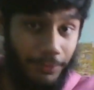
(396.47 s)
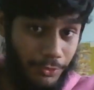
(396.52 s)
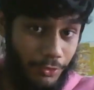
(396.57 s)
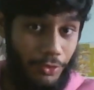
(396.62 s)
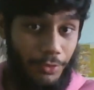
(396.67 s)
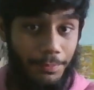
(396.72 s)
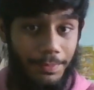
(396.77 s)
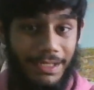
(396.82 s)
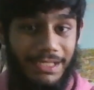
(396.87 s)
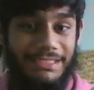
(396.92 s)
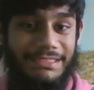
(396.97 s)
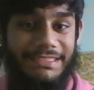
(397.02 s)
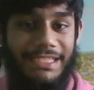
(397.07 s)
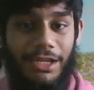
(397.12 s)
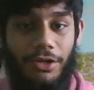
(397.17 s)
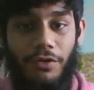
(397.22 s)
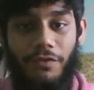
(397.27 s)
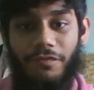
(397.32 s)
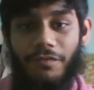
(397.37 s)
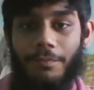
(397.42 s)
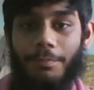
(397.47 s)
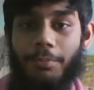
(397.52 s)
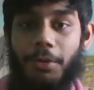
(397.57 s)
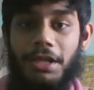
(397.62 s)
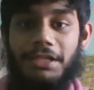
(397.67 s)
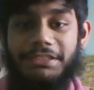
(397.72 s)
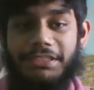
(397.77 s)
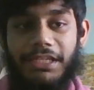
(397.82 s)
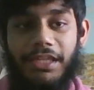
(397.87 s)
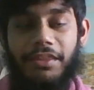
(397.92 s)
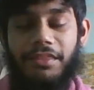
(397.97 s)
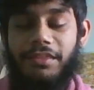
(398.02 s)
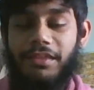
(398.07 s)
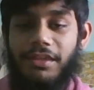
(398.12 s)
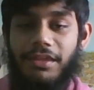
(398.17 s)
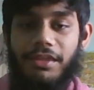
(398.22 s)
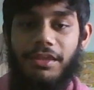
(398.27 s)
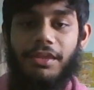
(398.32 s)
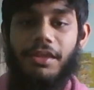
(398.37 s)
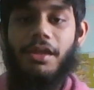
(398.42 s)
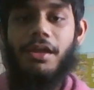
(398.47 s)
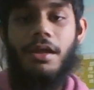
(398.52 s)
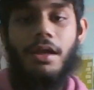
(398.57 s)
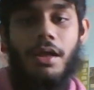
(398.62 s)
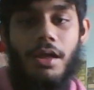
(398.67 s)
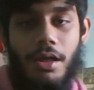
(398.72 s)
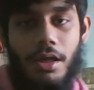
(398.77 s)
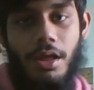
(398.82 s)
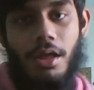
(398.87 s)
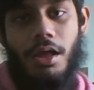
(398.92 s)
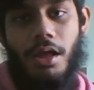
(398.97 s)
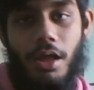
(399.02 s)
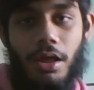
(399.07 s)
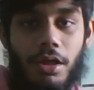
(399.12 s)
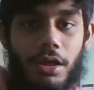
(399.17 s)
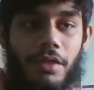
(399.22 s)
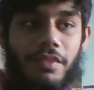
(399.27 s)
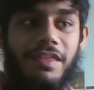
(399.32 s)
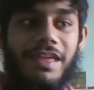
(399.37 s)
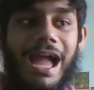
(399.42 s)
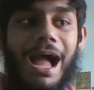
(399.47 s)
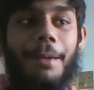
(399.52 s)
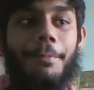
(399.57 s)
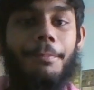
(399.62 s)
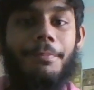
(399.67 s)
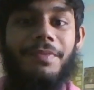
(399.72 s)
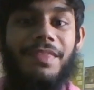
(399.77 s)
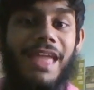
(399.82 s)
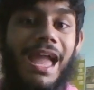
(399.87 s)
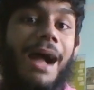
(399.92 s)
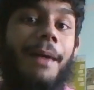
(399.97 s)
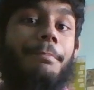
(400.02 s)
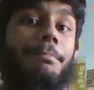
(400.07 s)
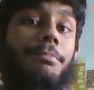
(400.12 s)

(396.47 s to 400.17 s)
up instead of pressing the app